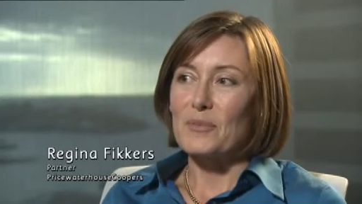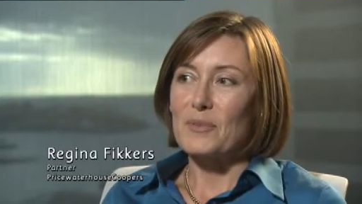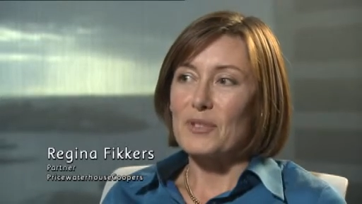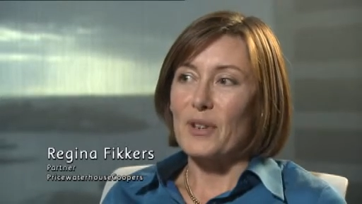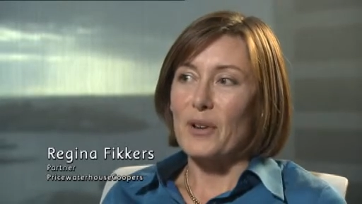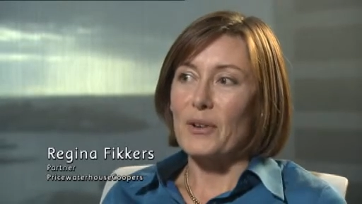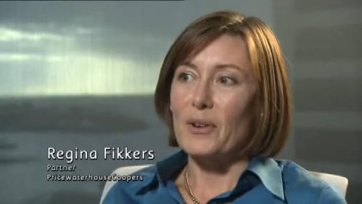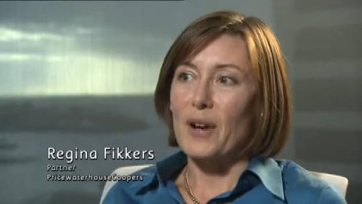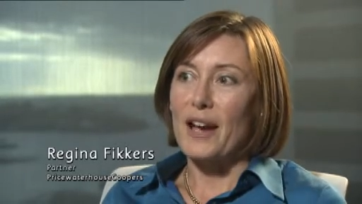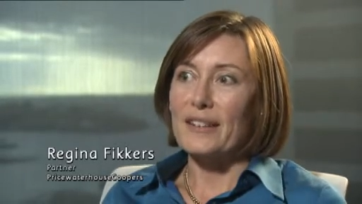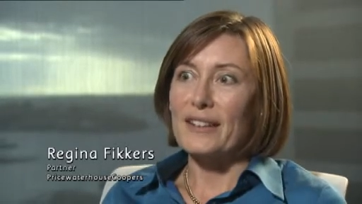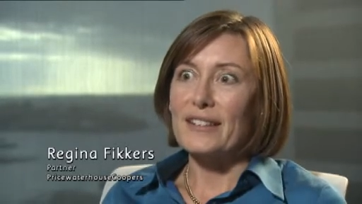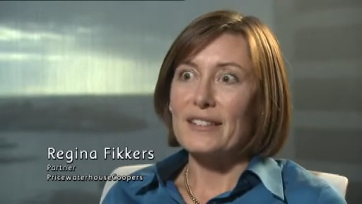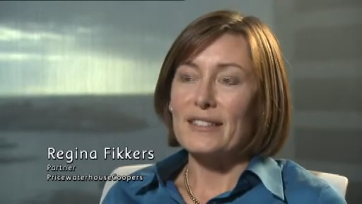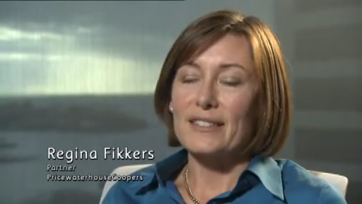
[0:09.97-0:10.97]
So I
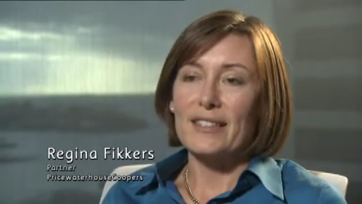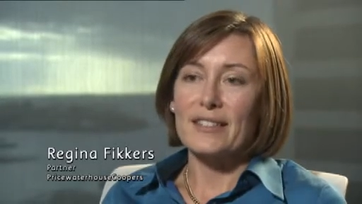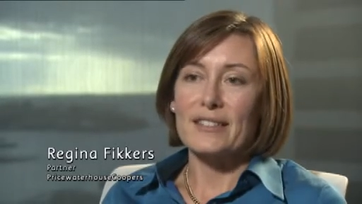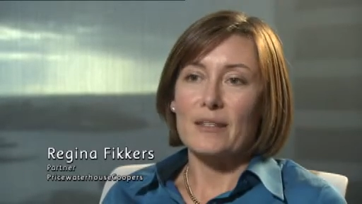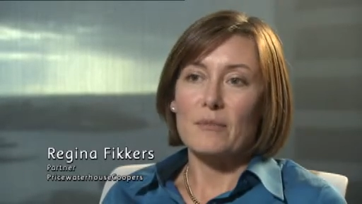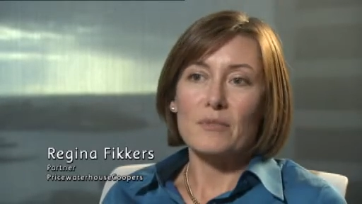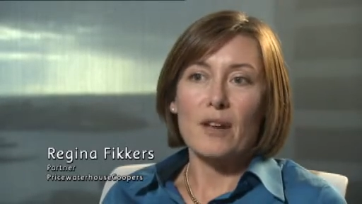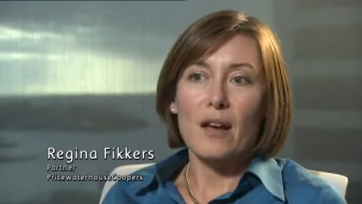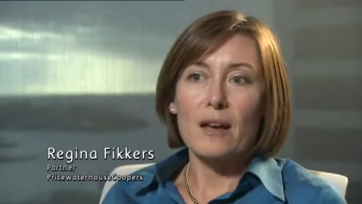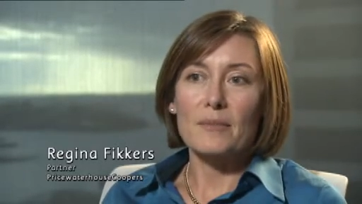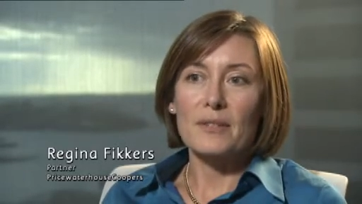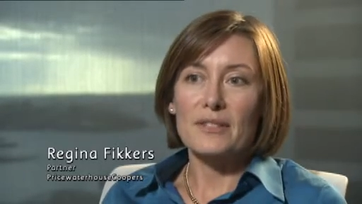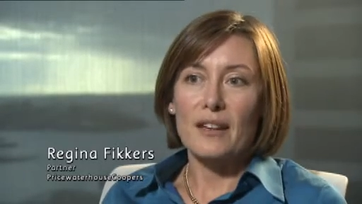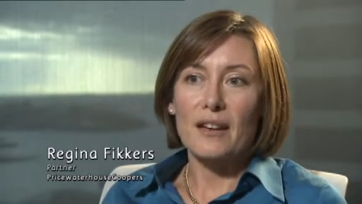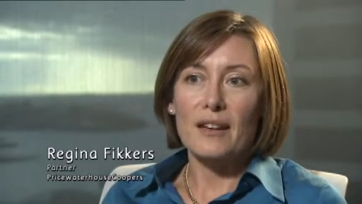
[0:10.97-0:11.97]
need to set some time
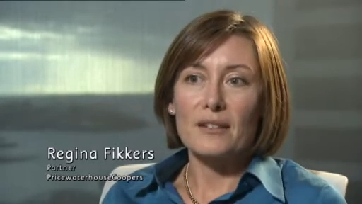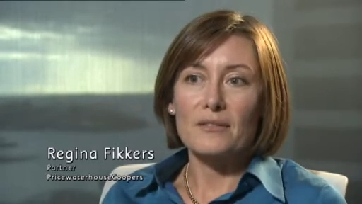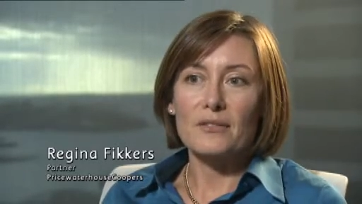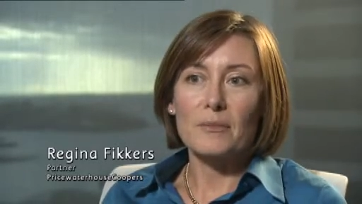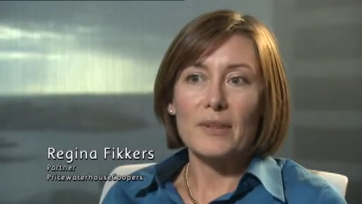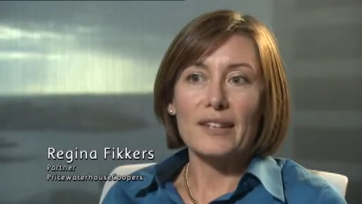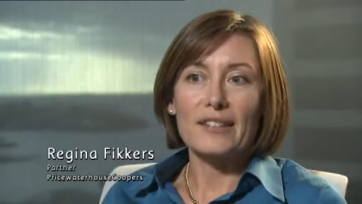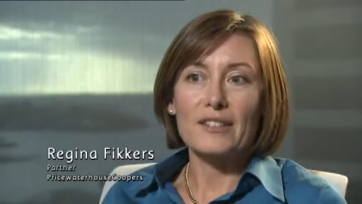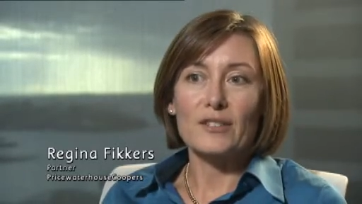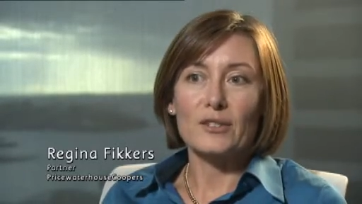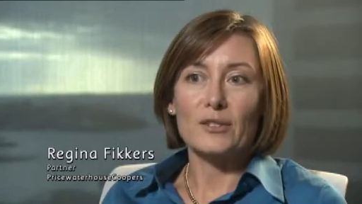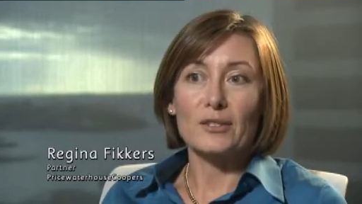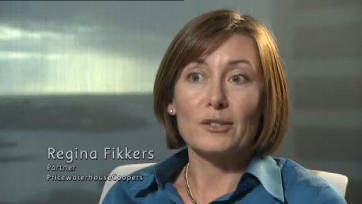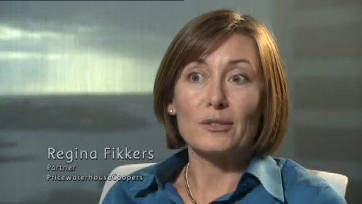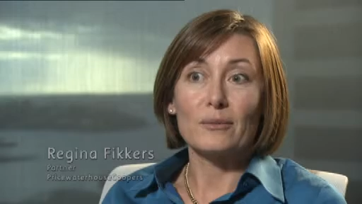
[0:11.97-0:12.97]
aside for me
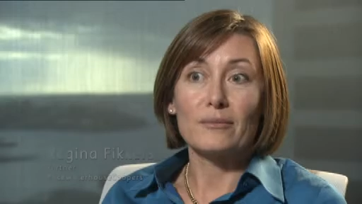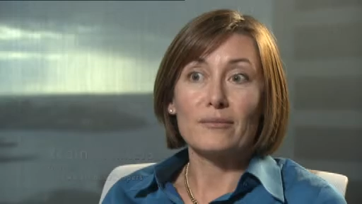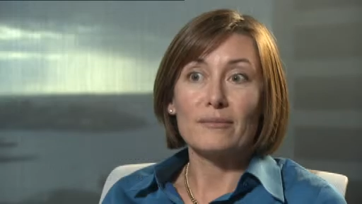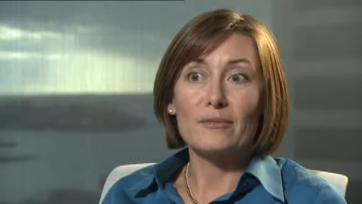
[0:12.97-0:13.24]
to